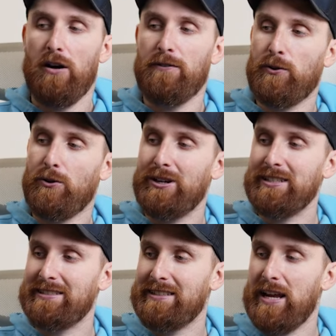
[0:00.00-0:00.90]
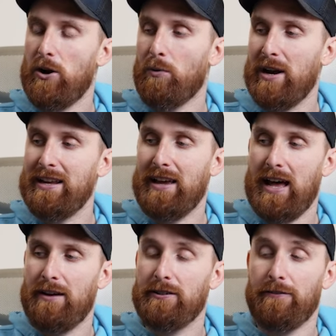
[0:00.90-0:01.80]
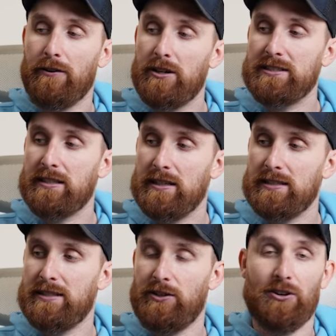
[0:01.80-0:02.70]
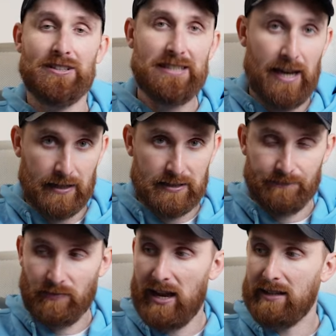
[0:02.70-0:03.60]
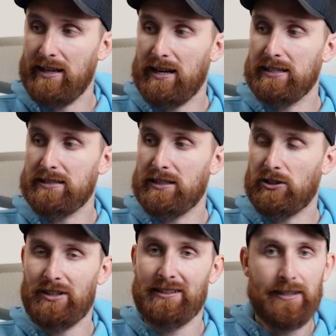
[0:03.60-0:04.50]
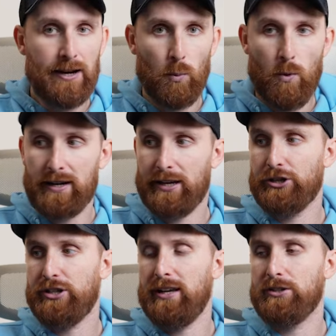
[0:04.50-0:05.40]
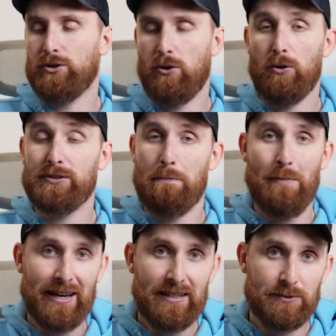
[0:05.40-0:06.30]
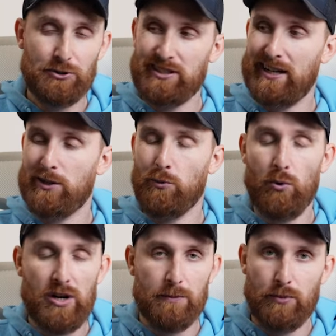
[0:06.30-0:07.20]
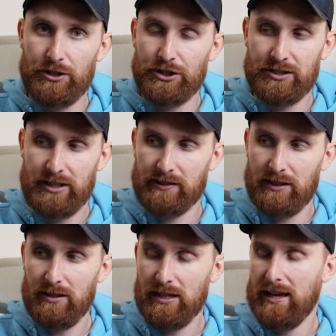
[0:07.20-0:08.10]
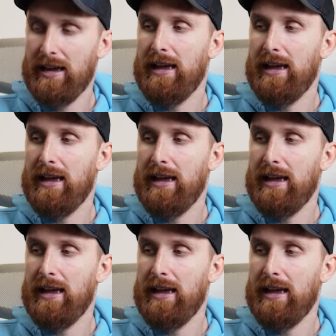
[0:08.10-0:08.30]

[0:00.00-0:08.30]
Of course, they already have the first listing on CEX and they listed on a tier 1 exchange called max which is again really bullish signal